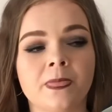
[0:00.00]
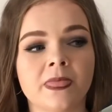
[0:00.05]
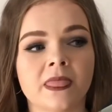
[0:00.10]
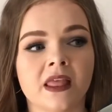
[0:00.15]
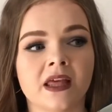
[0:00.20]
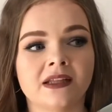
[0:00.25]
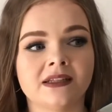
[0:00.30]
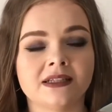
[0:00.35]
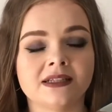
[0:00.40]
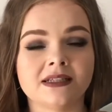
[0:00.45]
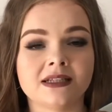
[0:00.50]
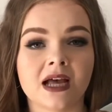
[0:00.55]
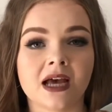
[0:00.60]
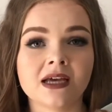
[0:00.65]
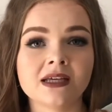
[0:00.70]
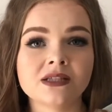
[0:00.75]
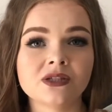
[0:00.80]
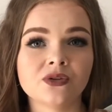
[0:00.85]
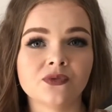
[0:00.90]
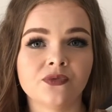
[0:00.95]
the
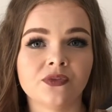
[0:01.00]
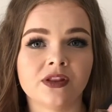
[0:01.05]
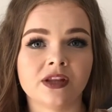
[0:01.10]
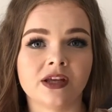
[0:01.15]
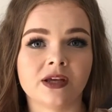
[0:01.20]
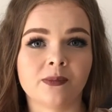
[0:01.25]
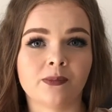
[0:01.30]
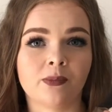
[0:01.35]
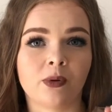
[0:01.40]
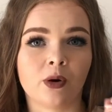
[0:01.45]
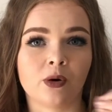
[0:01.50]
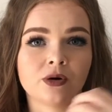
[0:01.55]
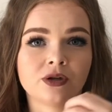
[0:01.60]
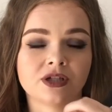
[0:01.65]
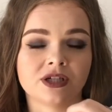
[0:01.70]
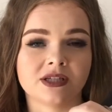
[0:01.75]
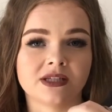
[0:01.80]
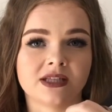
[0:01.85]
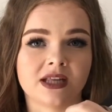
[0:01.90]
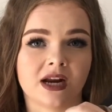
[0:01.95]
size of the
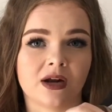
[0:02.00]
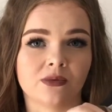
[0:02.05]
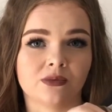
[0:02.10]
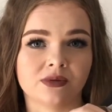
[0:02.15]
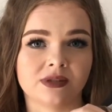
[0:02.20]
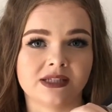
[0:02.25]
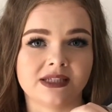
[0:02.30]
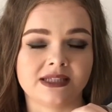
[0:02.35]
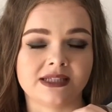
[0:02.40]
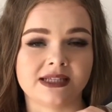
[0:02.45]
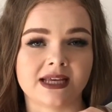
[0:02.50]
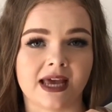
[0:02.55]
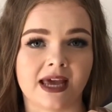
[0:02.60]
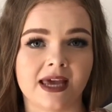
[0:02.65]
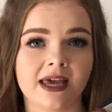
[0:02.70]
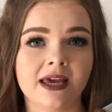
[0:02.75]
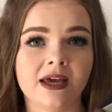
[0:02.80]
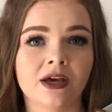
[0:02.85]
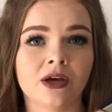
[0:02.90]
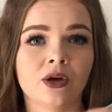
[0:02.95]
portions that I will
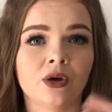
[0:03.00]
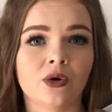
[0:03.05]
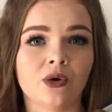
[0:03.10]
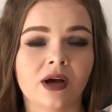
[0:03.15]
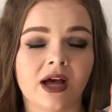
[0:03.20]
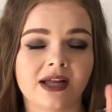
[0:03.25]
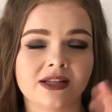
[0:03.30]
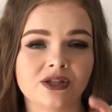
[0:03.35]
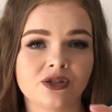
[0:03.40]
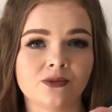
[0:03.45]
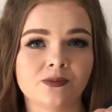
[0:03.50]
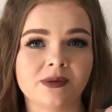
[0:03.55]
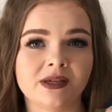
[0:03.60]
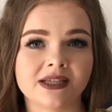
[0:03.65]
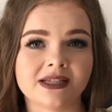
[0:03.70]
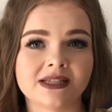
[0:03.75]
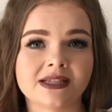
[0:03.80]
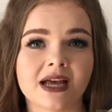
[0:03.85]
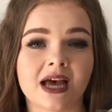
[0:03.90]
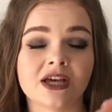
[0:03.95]
intake had to be a
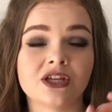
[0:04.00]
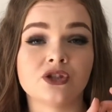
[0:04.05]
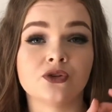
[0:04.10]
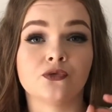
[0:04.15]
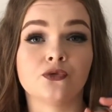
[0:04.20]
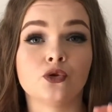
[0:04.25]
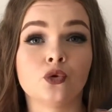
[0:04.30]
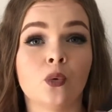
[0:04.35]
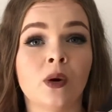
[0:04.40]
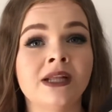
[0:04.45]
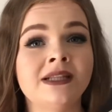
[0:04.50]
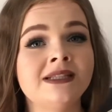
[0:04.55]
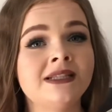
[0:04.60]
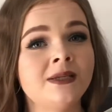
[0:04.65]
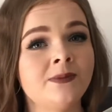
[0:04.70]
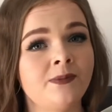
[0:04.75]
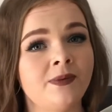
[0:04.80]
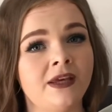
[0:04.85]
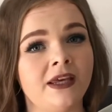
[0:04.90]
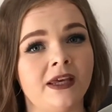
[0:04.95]
size of
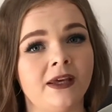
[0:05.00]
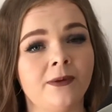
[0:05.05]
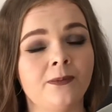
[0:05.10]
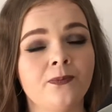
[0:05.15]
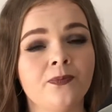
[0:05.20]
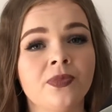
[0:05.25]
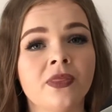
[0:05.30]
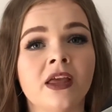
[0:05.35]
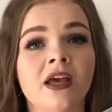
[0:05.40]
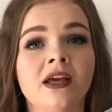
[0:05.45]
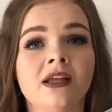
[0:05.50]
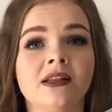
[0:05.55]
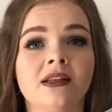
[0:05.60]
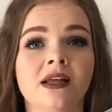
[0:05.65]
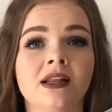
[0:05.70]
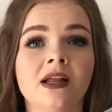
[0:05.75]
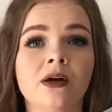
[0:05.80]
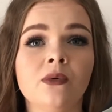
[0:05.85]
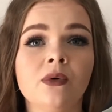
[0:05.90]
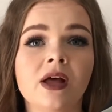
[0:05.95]
20p. Then
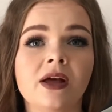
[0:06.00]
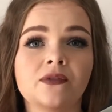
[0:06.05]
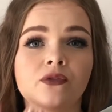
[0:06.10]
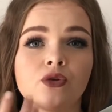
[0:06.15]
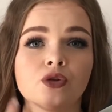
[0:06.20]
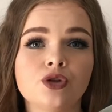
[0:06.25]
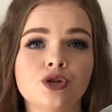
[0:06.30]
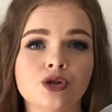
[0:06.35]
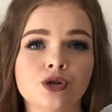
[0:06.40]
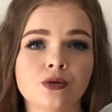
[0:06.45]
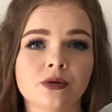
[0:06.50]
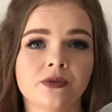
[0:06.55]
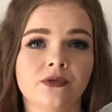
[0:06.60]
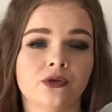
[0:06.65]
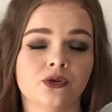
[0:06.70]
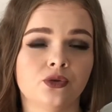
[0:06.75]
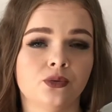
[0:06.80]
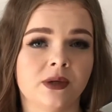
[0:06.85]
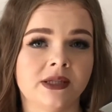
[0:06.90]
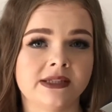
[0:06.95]
I will have to chew it for
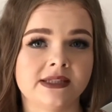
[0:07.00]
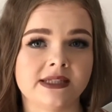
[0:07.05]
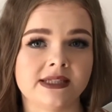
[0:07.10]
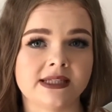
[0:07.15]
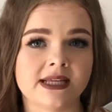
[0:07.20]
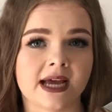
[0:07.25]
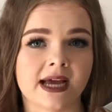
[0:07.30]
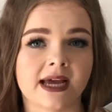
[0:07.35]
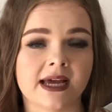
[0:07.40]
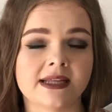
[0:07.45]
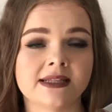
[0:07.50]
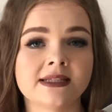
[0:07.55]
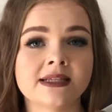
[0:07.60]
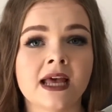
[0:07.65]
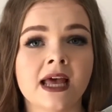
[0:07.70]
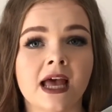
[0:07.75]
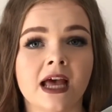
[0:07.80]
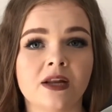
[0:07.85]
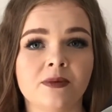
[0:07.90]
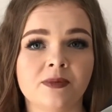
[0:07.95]
20 seconds,
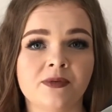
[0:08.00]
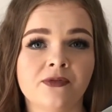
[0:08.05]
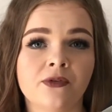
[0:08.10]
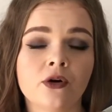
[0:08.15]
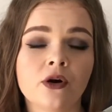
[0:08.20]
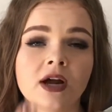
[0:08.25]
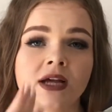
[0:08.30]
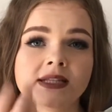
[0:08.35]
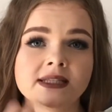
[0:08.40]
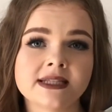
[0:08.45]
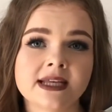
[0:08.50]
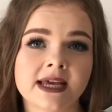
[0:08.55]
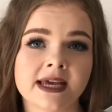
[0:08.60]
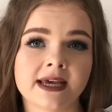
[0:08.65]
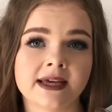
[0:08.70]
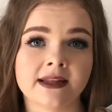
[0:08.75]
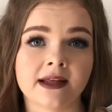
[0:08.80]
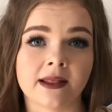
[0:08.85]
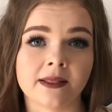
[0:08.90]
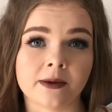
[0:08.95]
and before I take
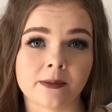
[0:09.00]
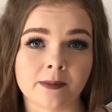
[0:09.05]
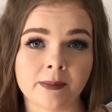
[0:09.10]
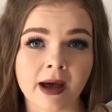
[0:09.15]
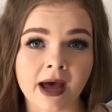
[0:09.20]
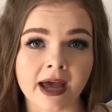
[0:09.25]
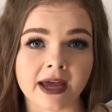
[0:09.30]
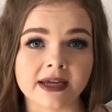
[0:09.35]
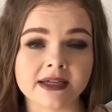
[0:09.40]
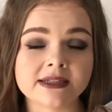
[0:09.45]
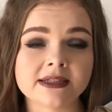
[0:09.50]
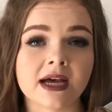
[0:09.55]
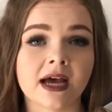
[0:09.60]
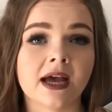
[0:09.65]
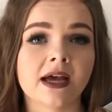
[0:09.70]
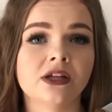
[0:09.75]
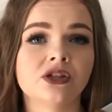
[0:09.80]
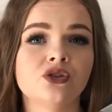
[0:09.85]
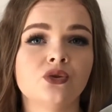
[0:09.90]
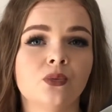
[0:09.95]
another bite, I
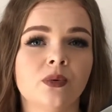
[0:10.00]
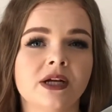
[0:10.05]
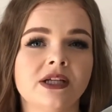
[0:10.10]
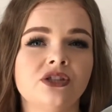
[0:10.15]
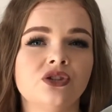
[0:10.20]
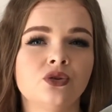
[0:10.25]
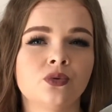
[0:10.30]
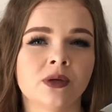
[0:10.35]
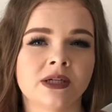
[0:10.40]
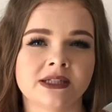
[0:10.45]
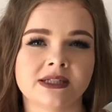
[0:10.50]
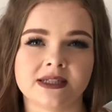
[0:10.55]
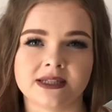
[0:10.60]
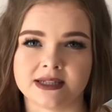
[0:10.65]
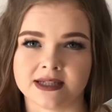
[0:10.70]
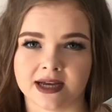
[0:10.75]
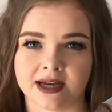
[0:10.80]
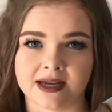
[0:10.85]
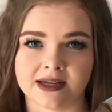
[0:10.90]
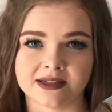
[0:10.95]
had to wait 20
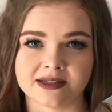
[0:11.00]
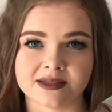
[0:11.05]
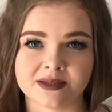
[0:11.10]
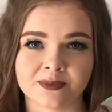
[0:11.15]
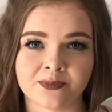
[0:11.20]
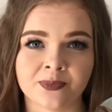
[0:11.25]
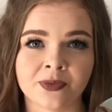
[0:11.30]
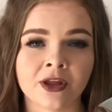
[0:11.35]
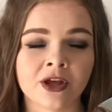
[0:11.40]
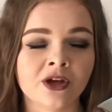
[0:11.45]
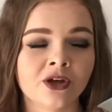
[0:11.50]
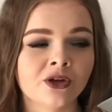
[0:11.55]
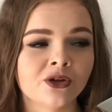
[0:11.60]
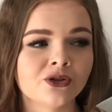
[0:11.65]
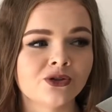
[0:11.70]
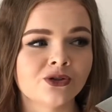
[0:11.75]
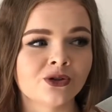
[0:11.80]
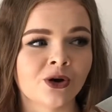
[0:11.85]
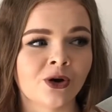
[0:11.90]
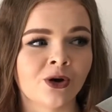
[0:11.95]
seconds.
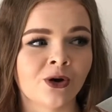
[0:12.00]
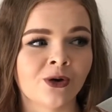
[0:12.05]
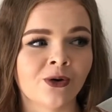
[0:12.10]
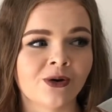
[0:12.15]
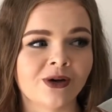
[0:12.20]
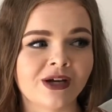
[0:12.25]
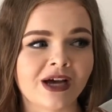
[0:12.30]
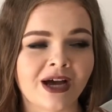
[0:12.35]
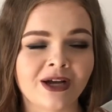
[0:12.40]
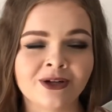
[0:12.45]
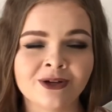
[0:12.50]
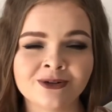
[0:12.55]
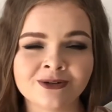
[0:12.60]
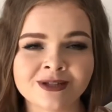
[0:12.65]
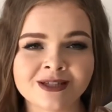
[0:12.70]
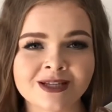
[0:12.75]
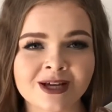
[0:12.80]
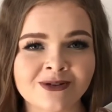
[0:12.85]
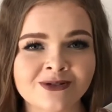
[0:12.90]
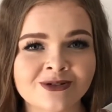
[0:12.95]
So I know it
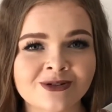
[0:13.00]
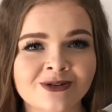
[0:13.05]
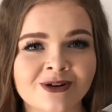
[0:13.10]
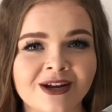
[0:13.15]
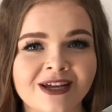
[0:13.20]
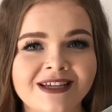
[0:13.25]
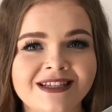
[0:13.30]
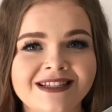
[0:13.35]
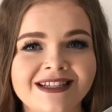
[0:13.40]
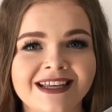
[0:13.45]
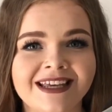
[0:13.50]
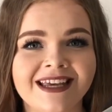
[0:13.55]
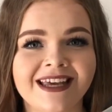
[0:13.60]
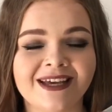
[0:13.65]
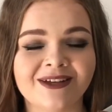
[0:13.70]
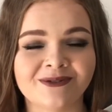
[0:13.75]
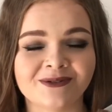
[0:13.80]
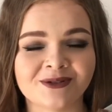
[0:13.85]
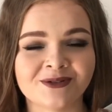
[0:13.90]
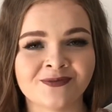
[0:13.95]
sounds crazy.
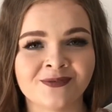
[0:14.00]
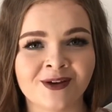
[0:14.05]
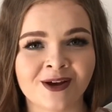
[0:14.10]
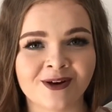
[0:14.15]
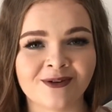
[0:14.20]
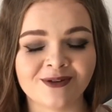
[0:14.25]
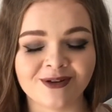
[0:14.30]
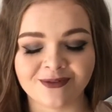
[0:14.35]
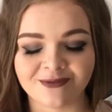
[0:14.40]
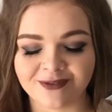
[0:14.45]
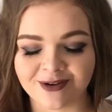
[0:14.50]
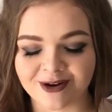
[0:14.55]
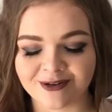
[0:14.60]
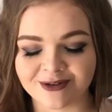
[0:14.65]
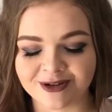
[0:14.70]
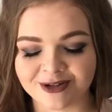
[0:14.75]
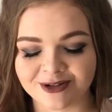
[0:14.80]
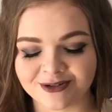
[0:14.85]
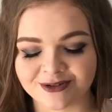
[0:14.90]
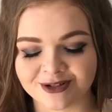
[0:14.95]
It was very, very
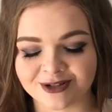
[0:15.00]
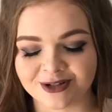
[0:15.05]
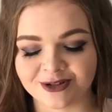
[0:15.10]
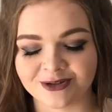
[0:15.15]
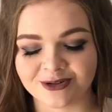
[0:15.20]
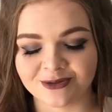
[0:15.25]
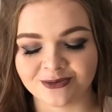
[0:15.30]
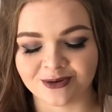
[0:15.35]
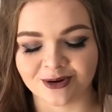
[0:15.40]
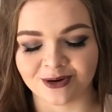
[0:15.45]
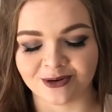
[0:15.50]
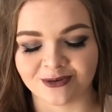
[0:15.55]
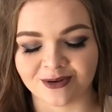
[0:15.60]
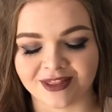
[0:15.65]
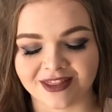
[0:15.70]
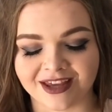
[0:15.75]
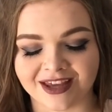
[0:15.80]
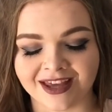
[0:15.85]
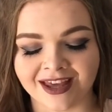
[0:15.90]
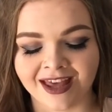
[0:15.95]
interesting to work with
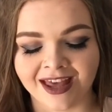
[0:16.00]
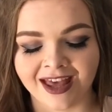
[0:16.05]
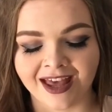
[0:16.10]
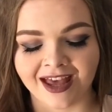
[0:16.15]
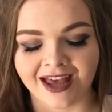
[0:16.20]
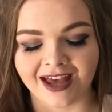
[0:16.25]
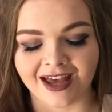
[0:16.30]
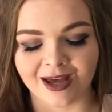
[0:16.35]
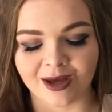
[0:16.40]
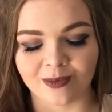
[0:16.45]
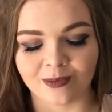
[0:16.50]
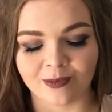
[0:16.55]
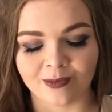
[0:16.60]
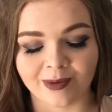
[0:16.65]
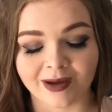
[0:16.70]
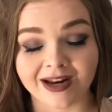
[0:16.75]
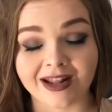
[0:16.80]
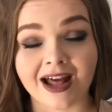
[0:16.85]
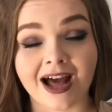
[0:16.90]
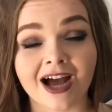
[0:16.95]
it.
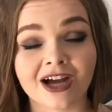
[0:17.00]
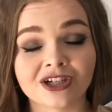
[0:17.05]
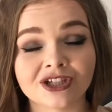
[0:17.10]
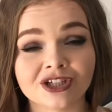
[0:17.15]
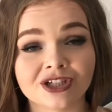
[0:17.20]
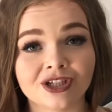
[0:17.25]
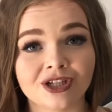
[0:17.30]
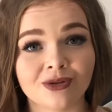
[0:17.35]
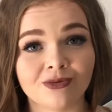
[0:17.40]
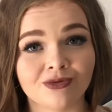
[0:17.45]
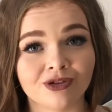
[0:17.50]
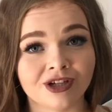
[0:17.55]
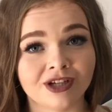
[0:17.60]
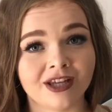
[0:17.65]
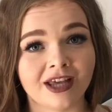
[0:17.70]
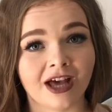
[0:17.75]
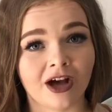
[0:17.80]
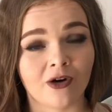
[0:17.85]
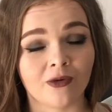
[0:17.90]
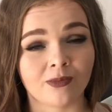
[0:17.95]
But it actually really
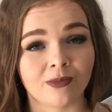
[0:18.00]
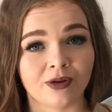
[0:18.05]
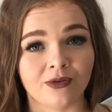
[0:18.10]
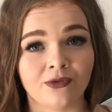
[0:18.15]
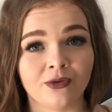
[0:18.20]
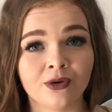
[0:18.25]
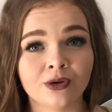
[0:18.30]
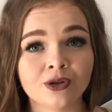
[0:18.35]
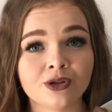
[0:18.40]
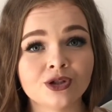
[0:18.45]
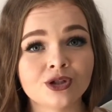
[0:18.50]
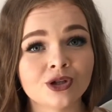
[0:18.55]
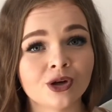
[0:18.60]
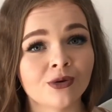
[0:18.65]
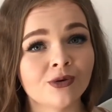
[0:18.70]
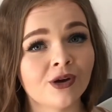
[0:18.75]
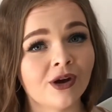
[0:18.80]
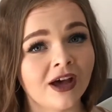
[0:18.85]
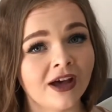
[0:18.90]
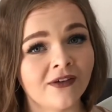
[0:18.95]
helped me. If you're going to show
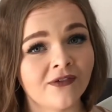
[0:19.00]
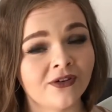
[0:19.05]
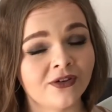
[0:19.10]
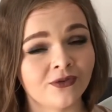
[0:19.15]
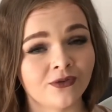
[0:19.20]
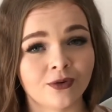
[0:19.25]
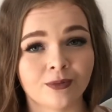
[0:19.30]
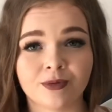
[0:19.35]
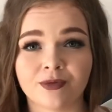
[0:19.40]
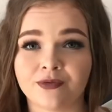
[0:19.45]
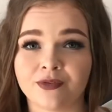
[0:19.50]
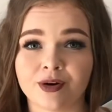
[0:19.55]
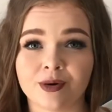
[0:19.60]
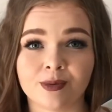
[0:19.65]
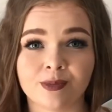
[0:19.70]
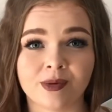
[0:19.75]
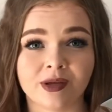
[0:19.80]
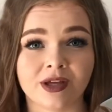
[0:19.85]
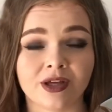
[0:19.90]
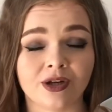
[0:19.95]
your effort from the very
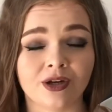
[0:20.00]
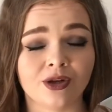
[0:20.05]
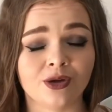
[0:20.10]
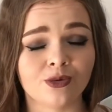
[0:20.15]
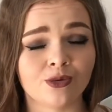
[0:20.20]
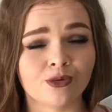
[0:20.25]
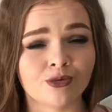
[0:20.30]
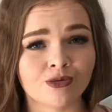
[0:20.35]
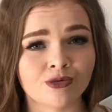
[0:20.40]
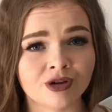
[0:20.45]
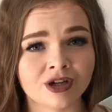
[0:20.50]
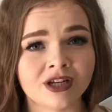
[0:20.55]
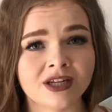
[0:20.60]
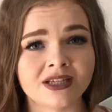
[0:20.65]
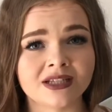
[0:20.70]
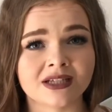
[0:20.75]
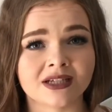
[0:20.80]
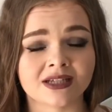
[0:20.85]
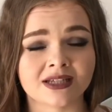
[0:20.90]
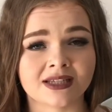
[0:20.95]
beginning, you will really
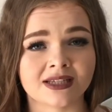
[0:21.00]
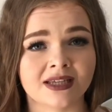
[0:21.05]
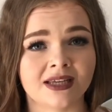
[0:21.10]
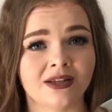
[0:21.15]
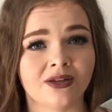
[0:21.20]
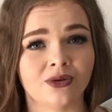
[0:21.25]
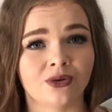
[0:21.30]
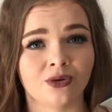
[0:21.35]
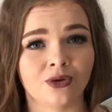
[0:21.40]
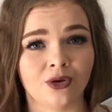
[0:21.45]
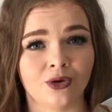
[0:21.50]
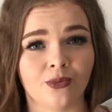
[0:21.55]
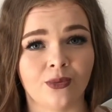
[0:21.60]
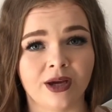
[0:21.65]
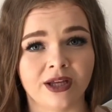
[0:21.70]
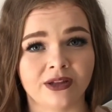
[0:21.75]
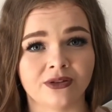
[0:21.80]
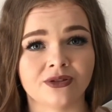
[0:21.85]
succeed on your weight loss